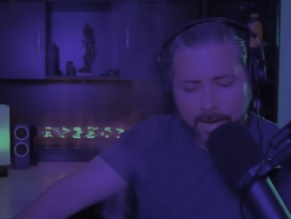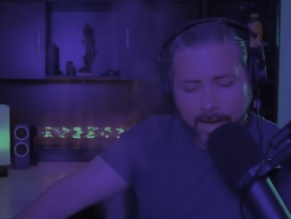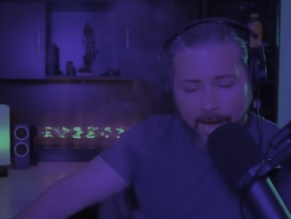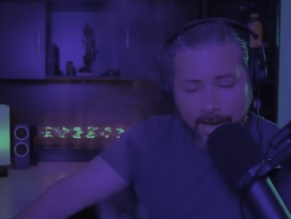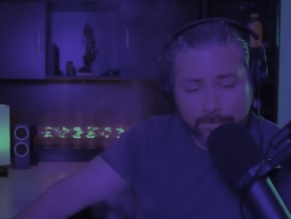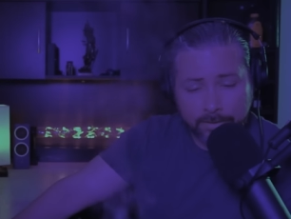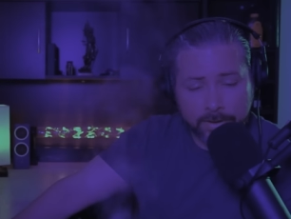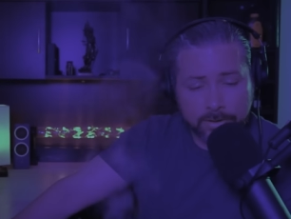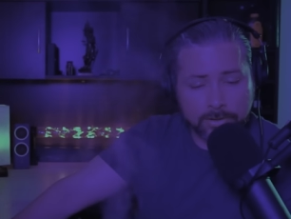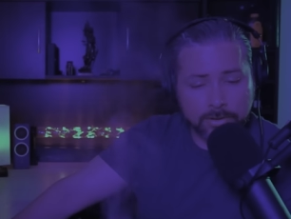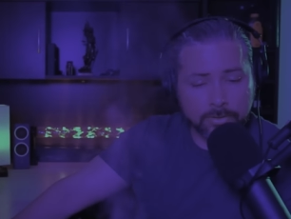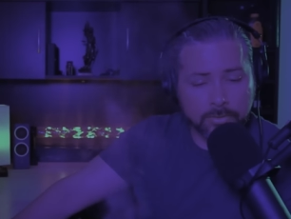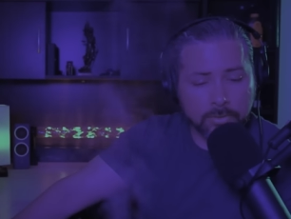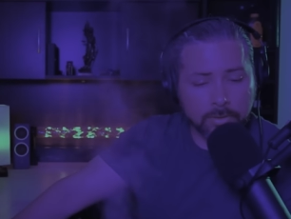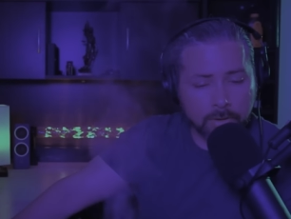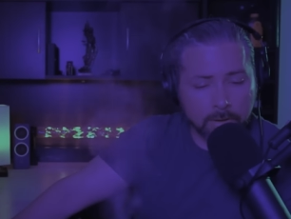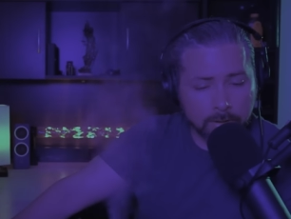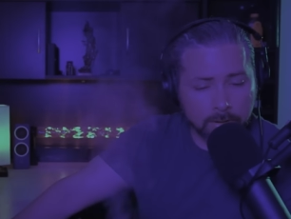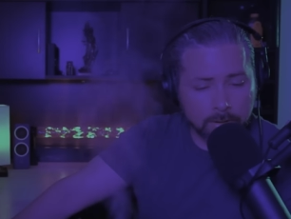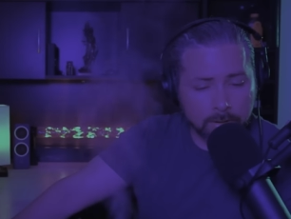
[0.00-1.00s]
having to
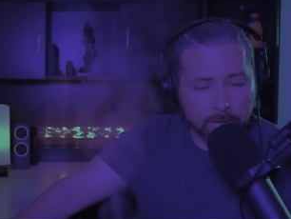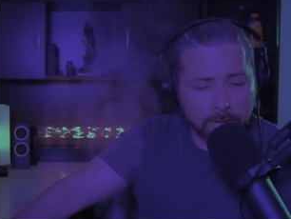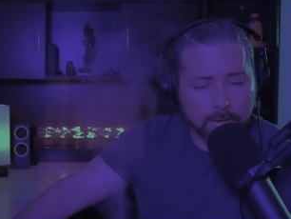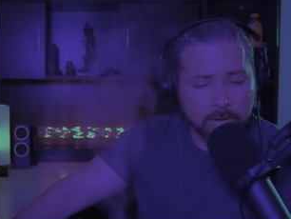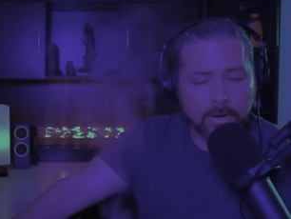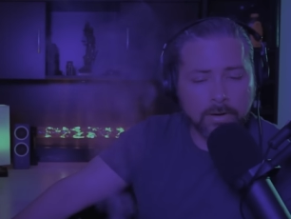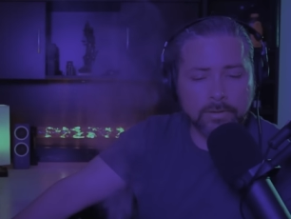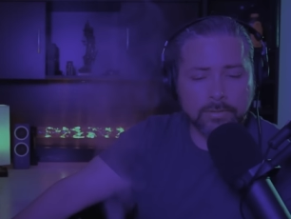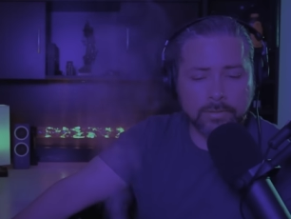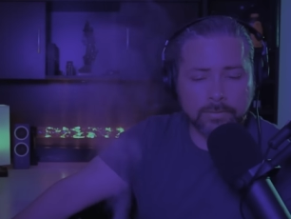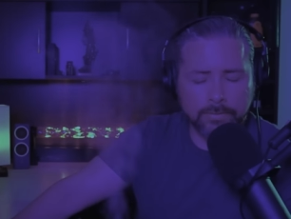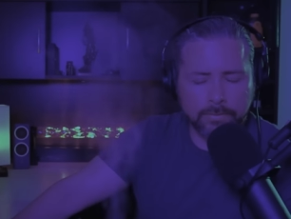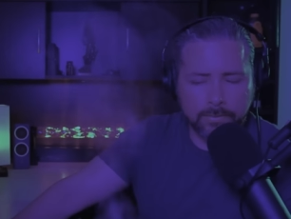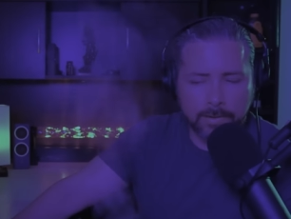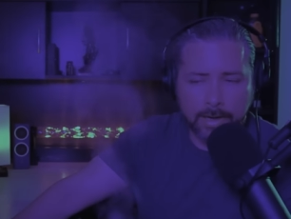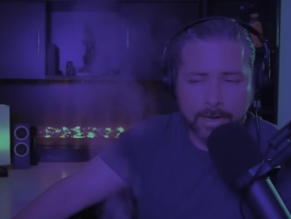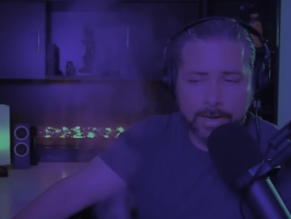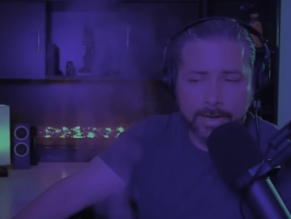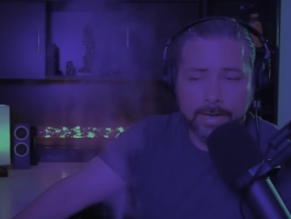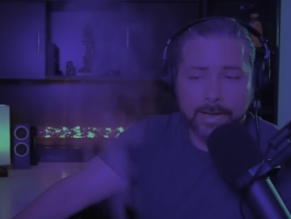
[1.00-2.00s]
learn on the
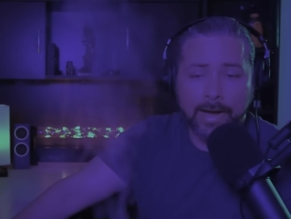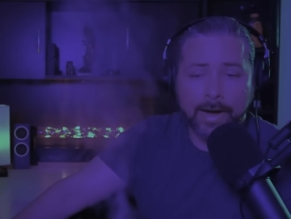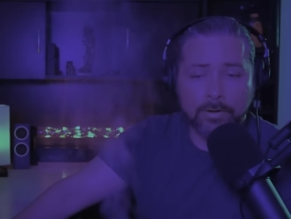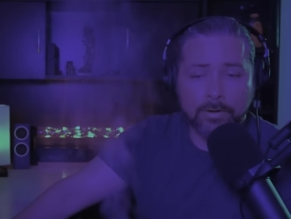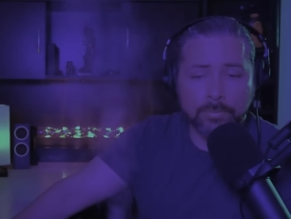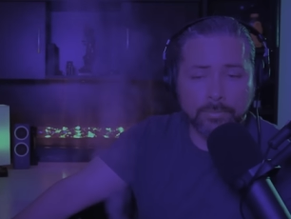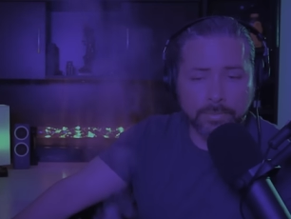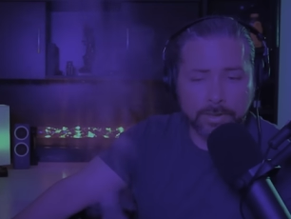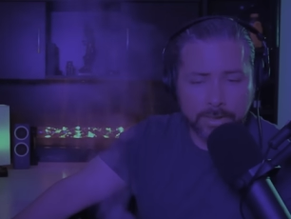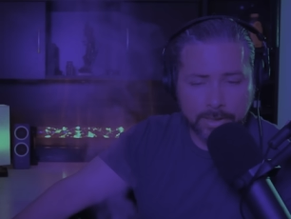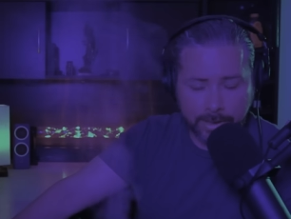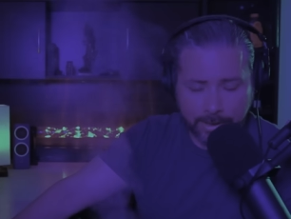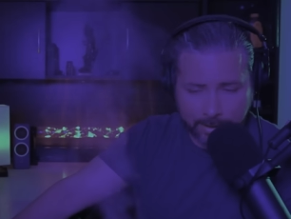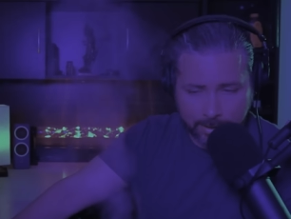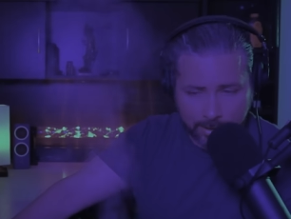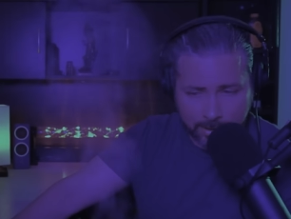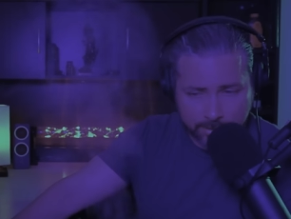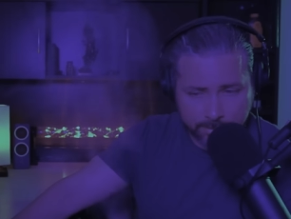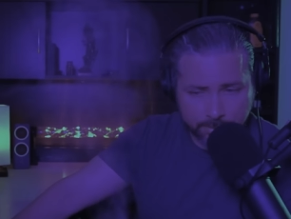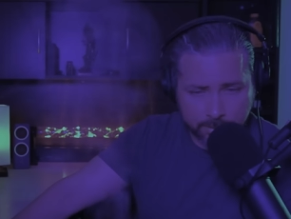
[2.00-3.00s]
fly how to be
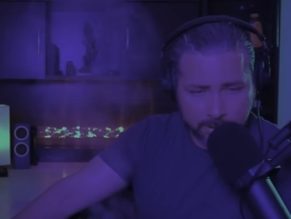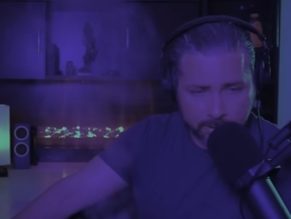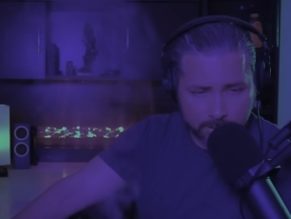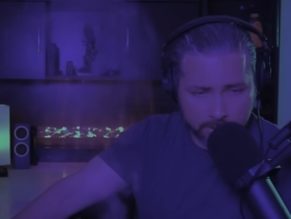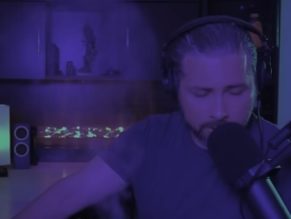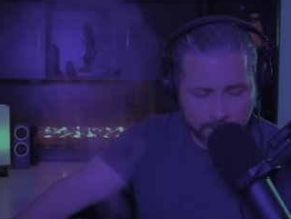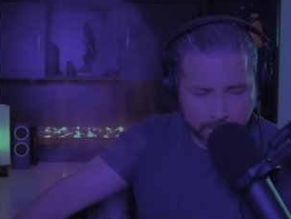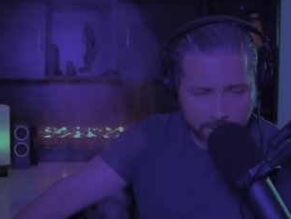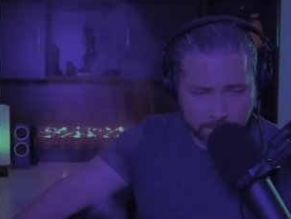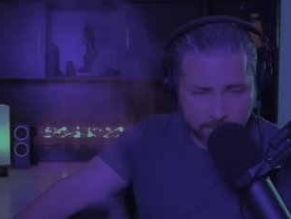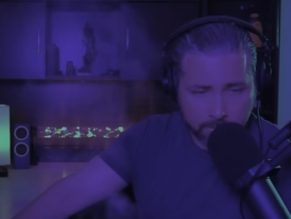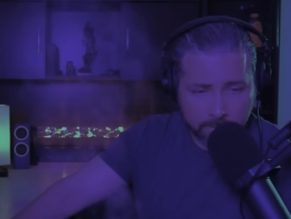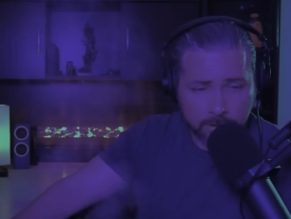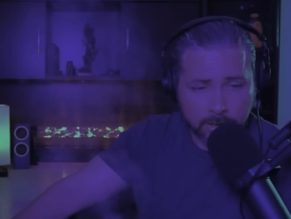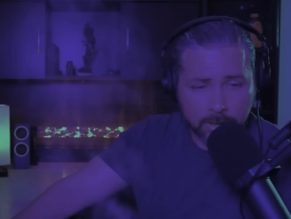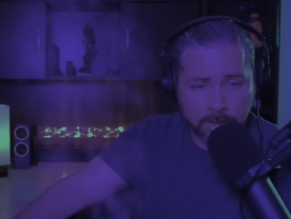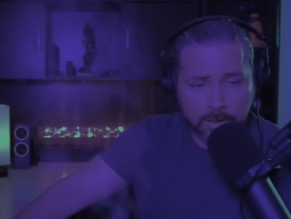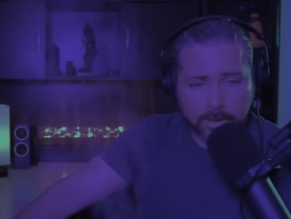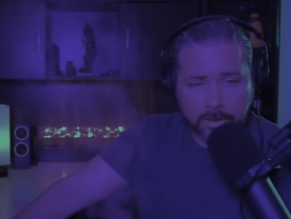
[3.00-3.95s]
a husband to you